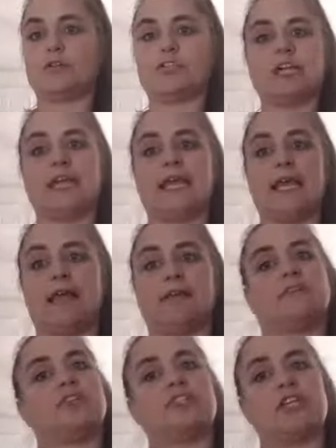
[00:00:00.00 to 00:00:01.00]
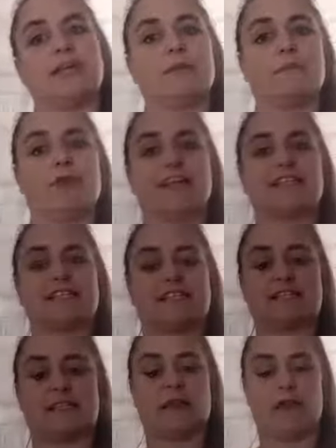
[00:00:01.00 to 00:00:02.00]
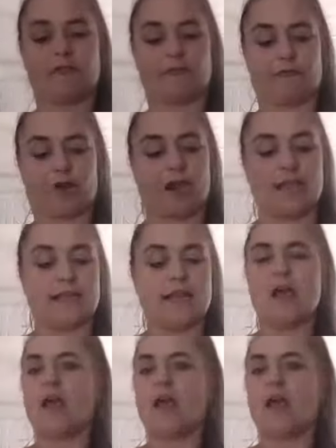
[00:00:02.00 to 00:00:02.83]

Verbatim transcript: chicken because chicken breasts are free